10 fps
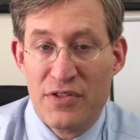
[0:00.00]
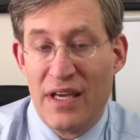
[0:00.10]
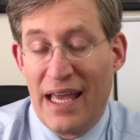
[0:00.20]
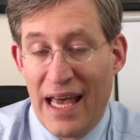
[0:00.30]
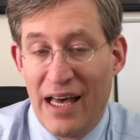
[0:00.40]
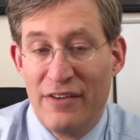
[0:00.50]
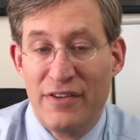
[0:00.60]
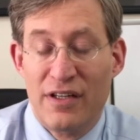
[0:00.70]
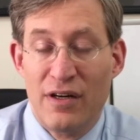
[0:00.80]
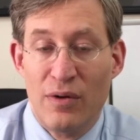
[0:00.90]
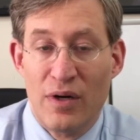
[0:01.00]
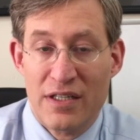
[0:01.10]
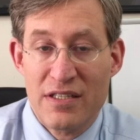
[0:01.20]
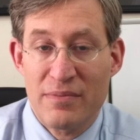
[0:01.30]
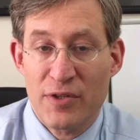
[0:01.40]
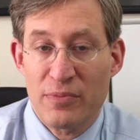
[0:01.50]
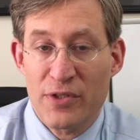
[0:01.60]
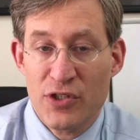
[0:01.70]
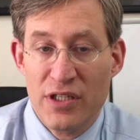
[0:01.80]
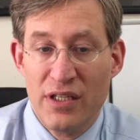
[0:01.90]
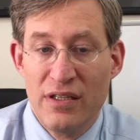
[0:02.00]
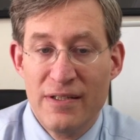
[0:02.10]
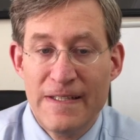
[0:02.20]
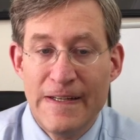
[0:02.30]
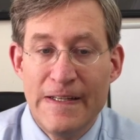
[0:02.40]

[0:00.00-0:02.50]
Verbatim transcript: they have a co-oximeter machine.